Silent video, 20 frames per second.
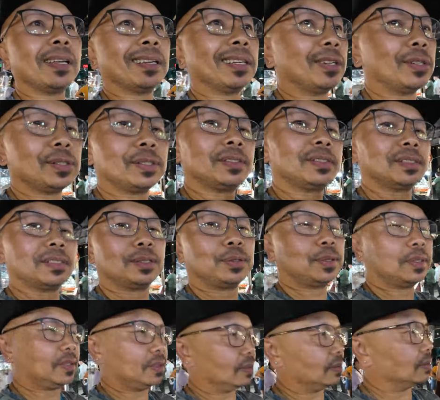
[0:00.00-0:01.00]
it was it
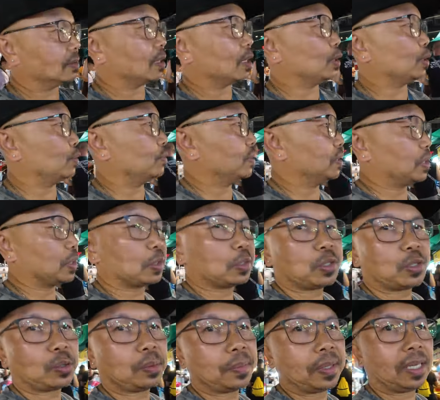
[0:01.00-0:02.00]
was all over
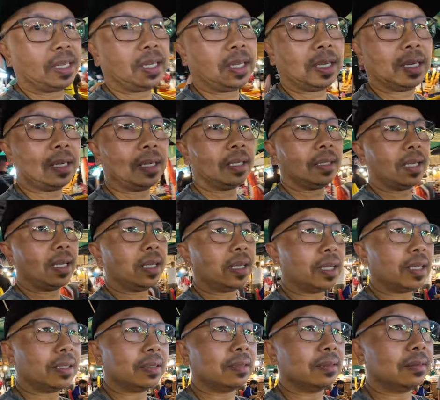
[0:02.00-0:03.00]
social media. They
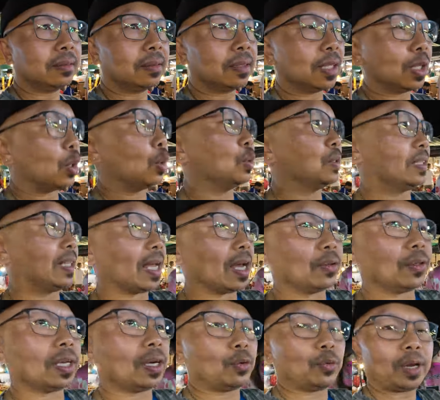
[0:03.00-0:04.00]
closed down
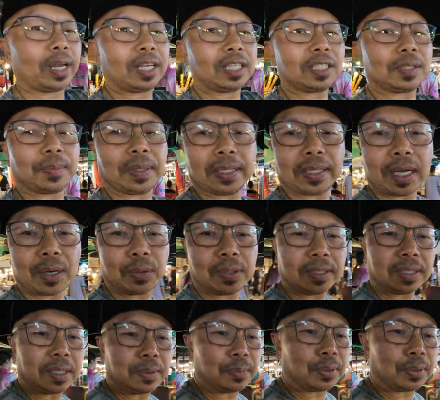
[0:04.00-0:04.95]
the arrangement that was in